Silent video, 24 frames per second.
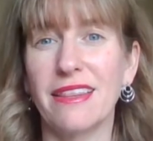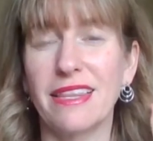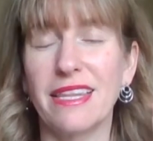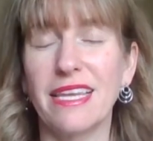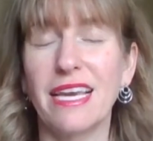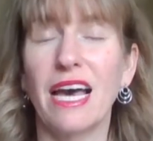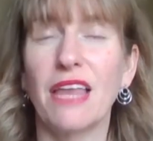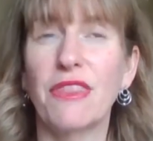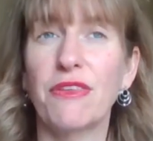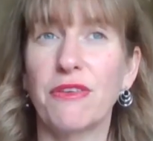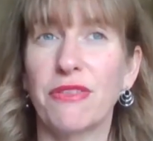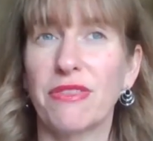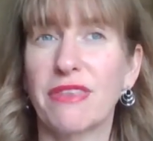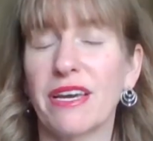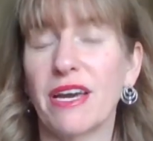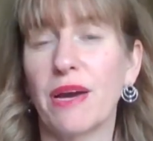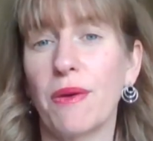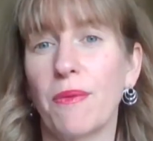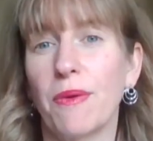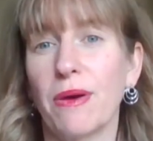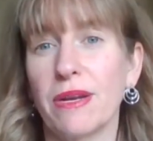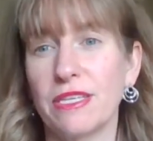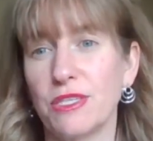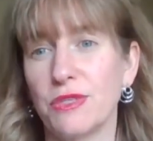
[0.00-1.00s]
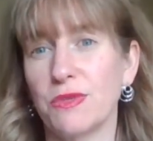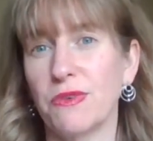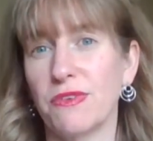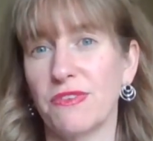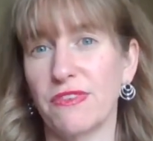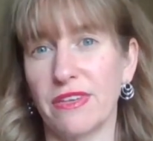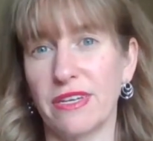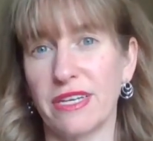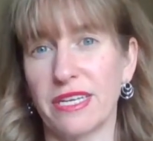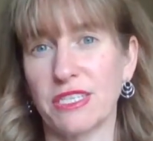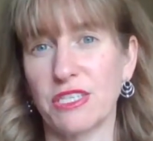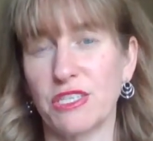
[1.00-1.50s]
The other thing I want to do
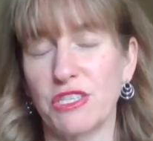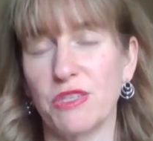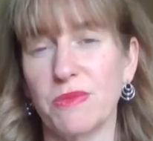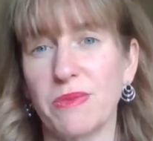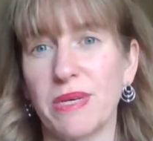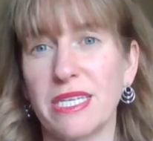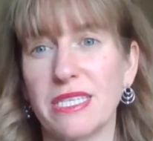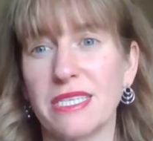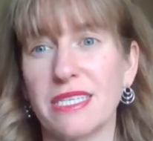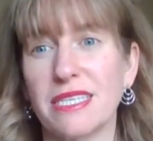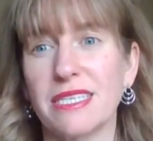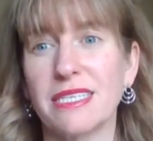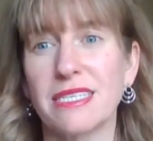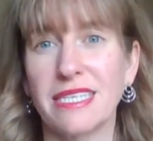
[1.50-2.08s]
over the next 2 months